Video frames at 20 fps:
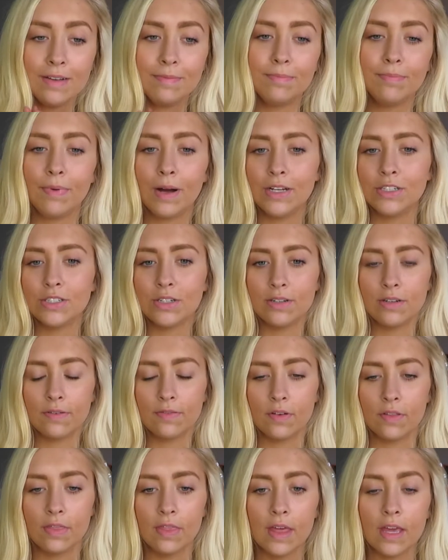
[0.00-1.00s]
a bunch of
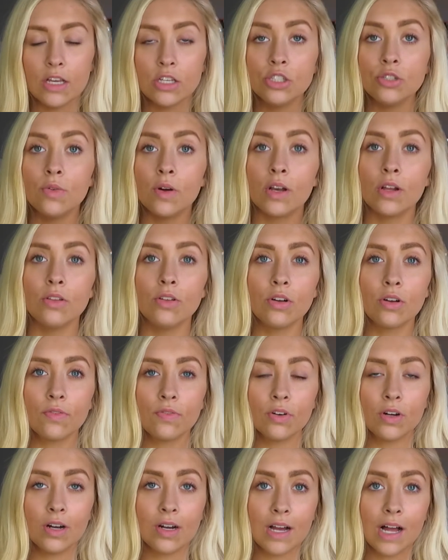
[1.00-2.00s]
different things. You want to look
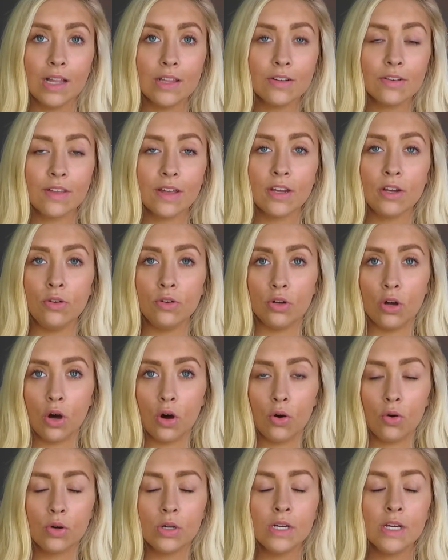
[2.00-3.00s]
for a color that you
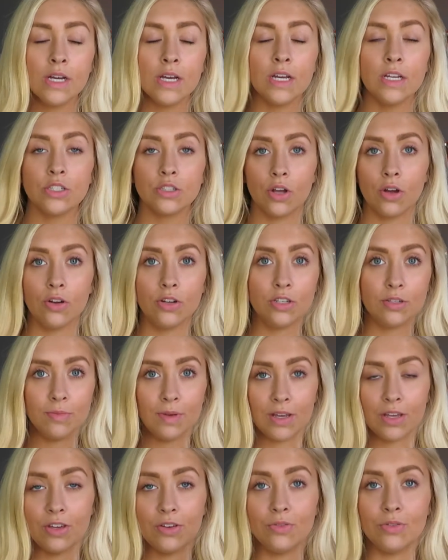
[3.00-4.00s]
know is going to
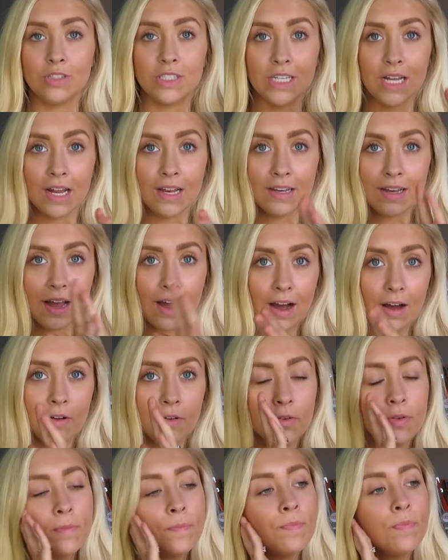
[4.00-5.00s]
make you stand
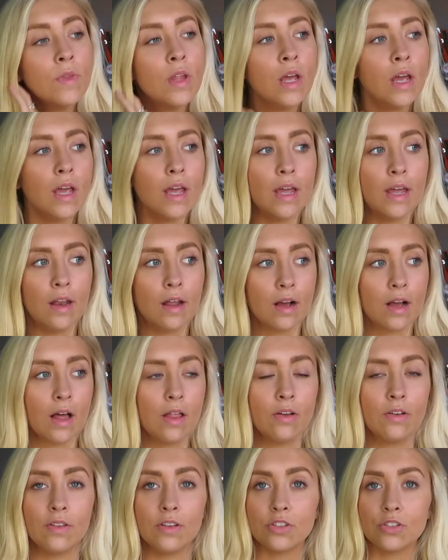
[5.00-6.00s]
out. in a
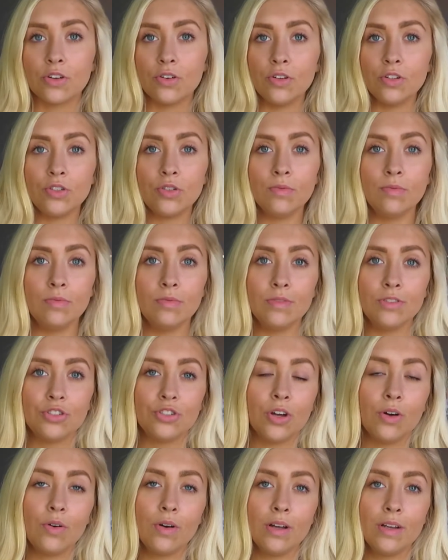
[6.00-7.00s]
color that's going to
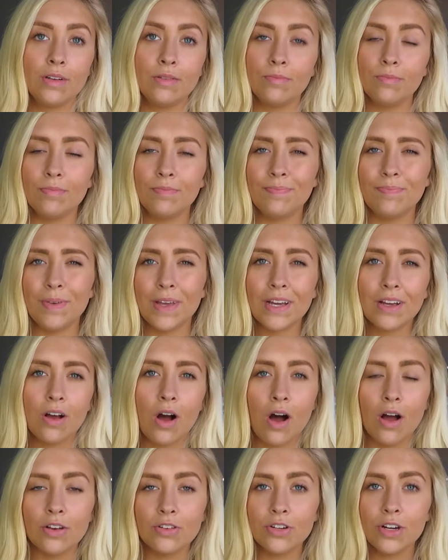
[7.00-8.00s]
show a big
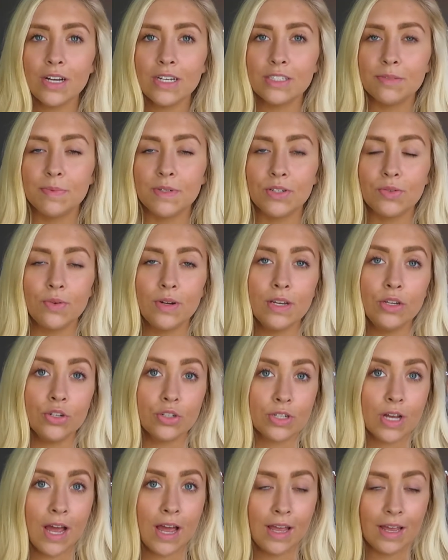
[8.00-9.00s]
contrast between
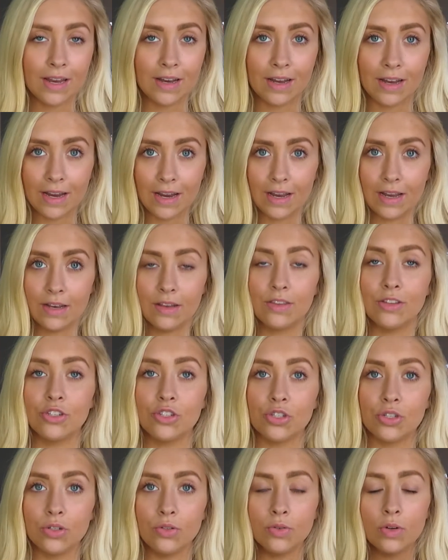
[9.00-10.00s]
your tan and the
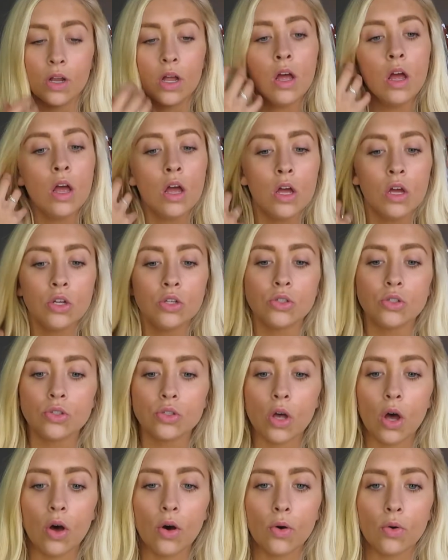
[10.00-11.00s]
suit.
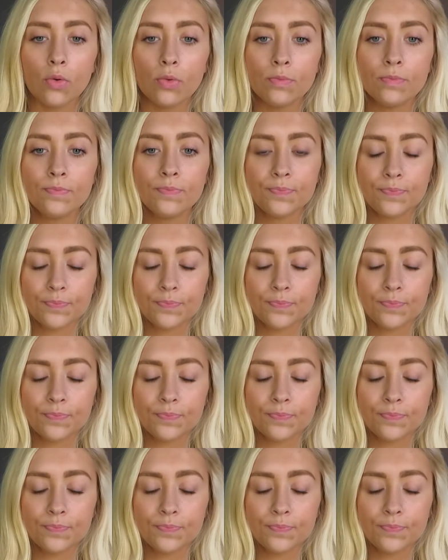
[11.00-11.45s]
So